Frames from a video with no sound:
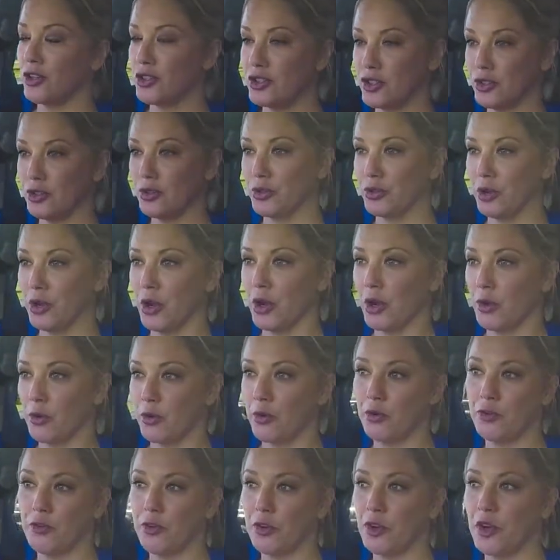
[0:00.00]
to
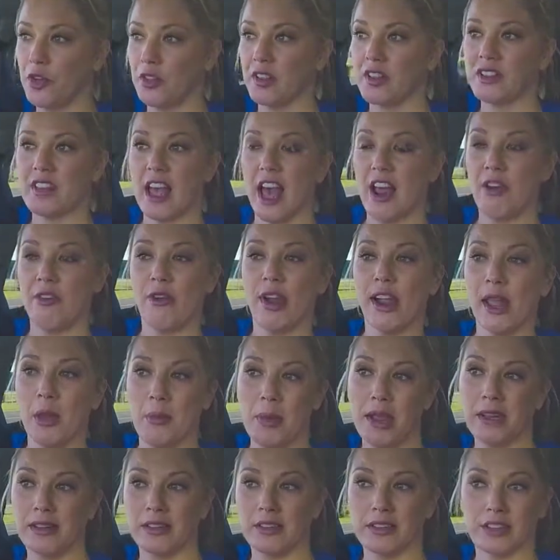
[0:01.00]
refer this and
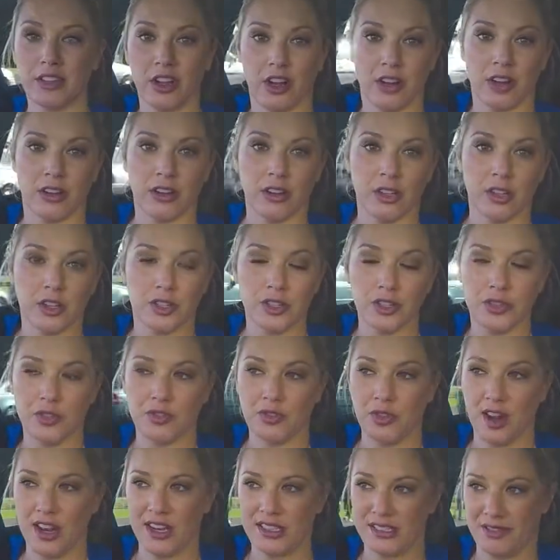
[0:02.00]
recommend this car to
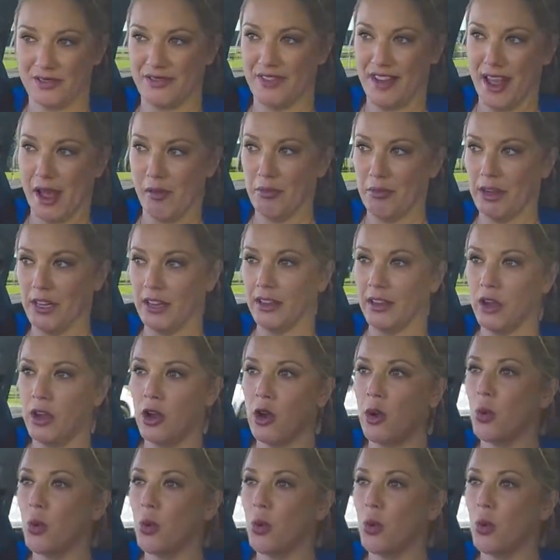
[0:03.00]
friends and family,